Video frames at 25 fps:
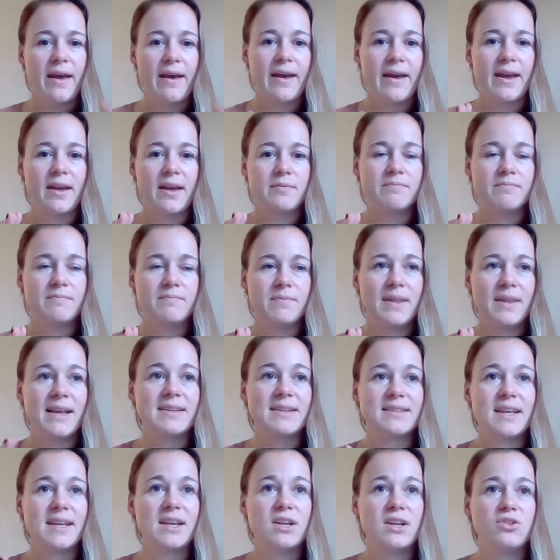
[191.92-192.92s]
um,
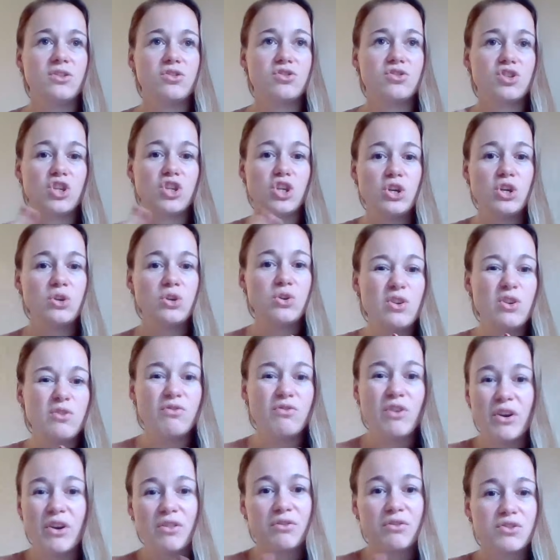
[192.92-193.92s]
let's say two
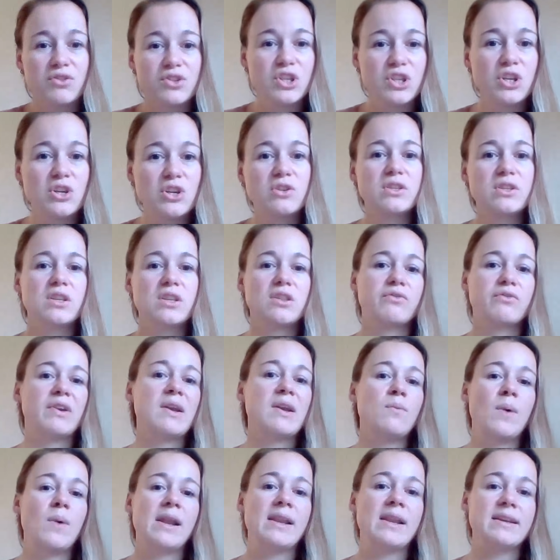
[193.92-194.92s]
you wrote two to
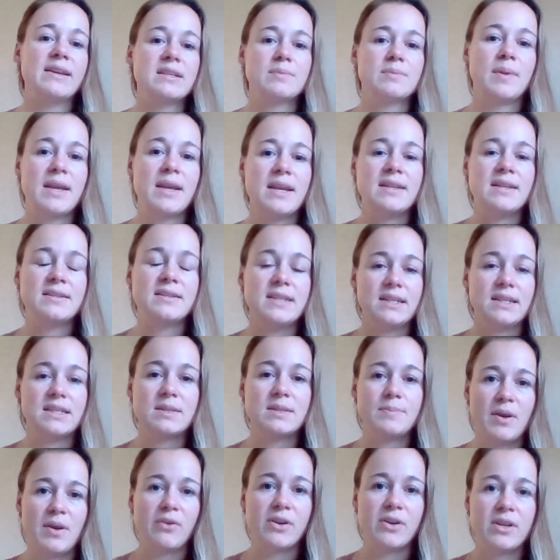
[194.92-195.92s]
three well explained
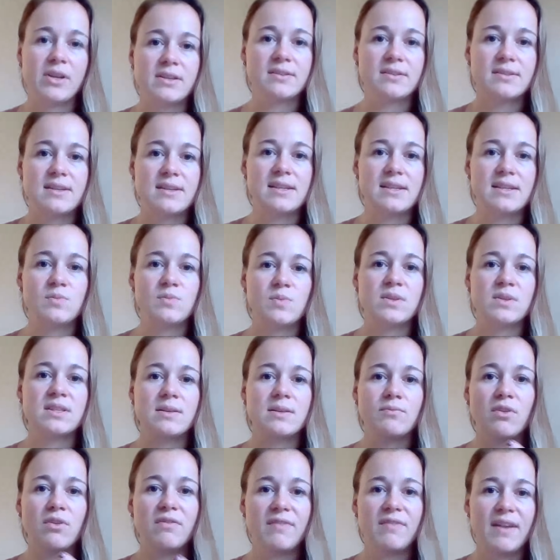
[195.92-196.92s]
experiences with
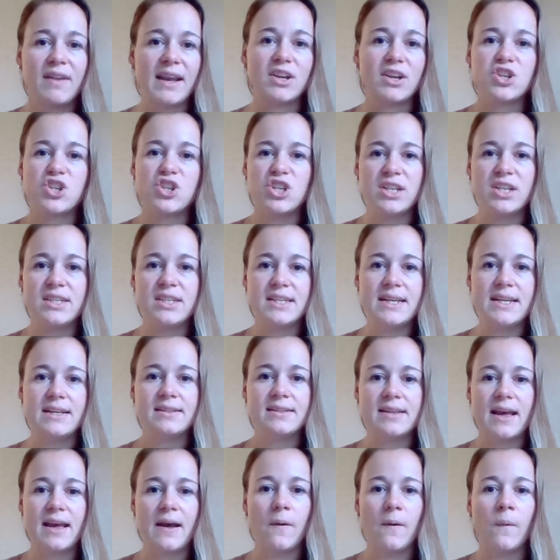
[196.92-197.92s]
some reflection and
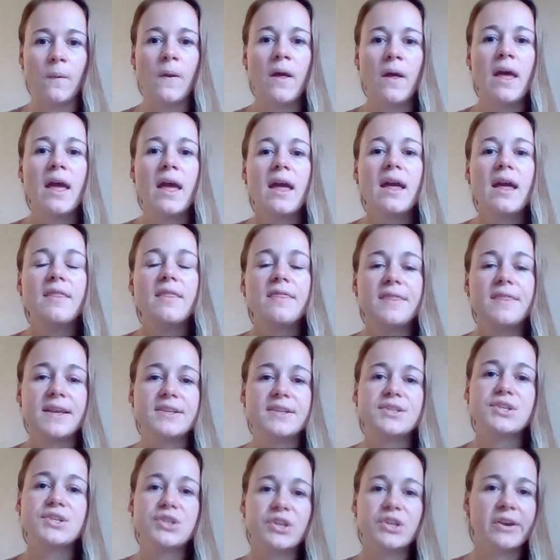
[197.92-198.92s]
detail
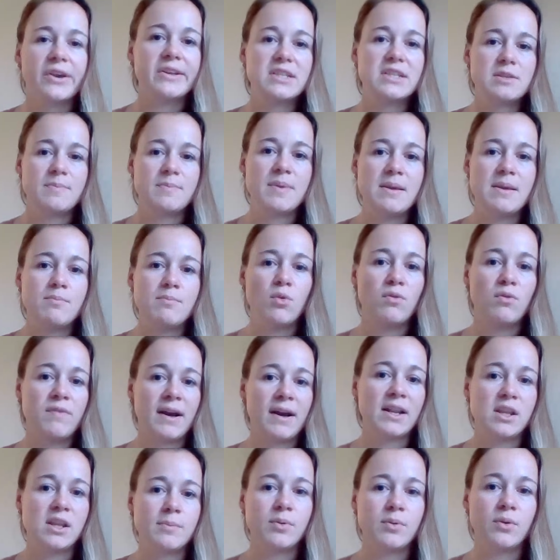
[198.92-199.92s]
this is going to be more
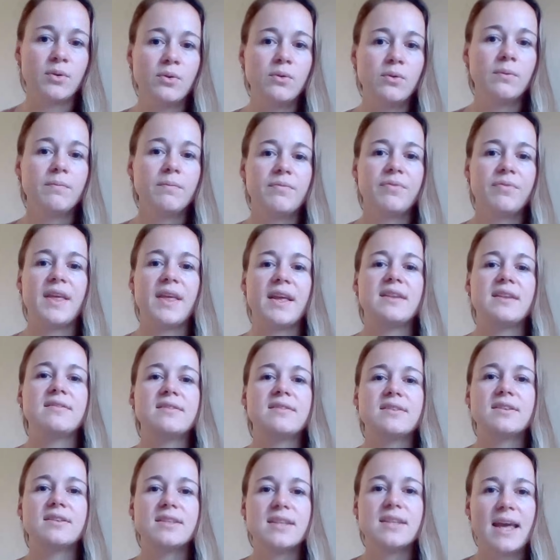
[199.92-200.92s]
valuable
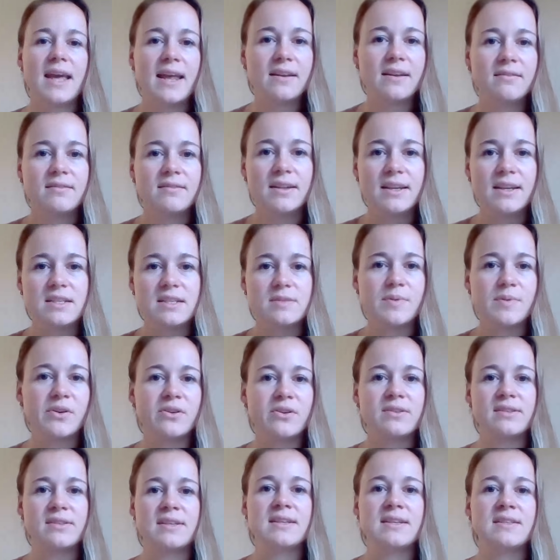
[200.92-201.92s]
than 10
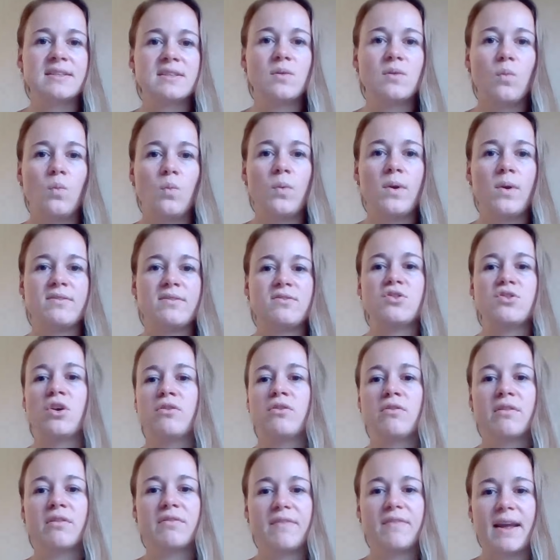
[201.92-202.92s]
experiences with
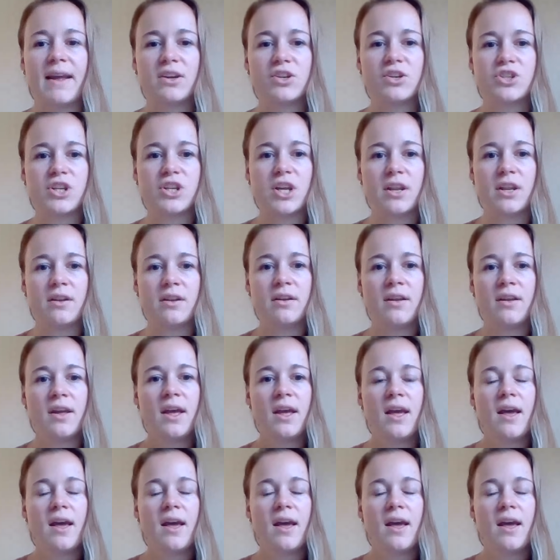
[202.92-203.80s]
no reflection